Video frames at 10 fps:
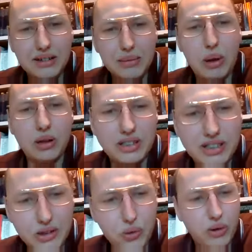
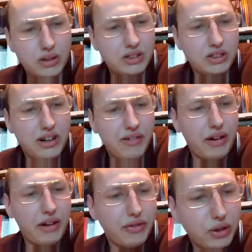policy towards
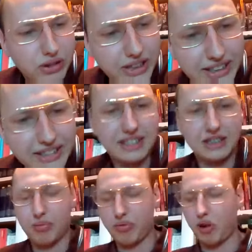refugees is
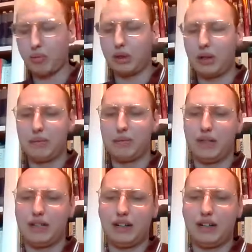the
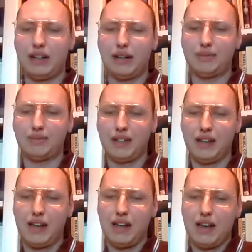problem,
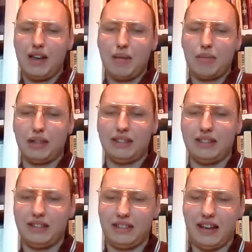
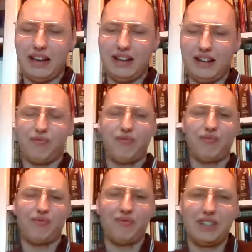but they
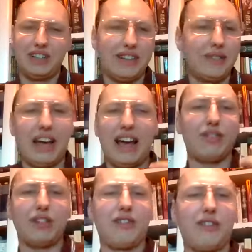
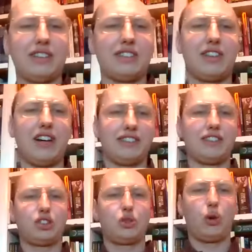haven't
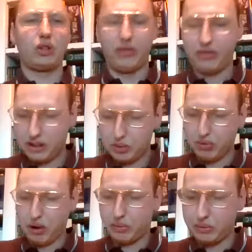criticized the source of this
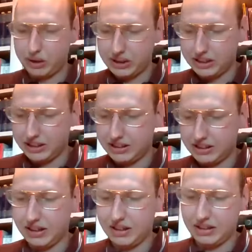problem, which is
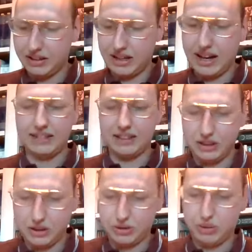the
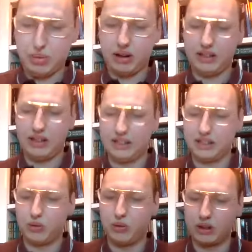attitude the party
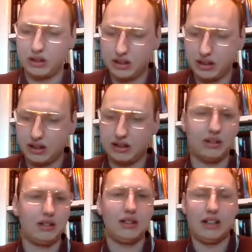has towards
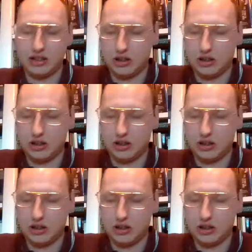class